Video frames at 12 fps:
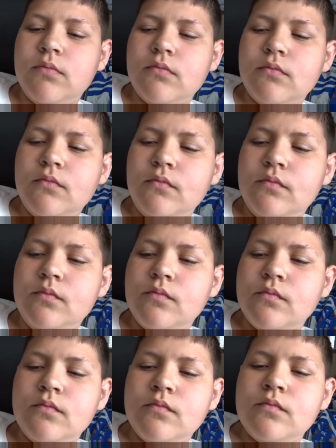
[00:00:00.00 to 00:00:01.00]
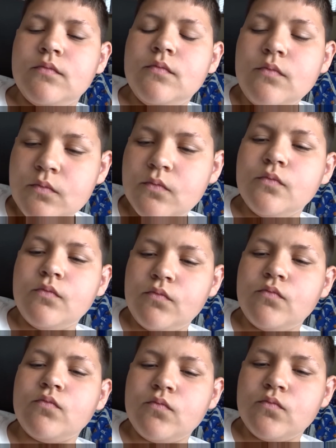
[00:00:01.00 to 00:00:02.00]

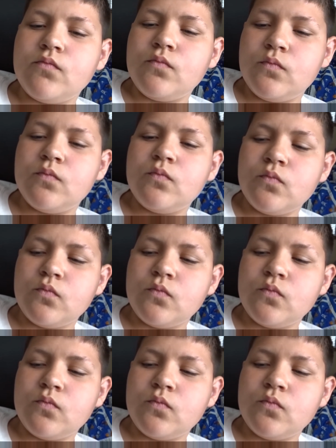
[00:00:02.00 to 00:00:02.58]
Nobody speaks.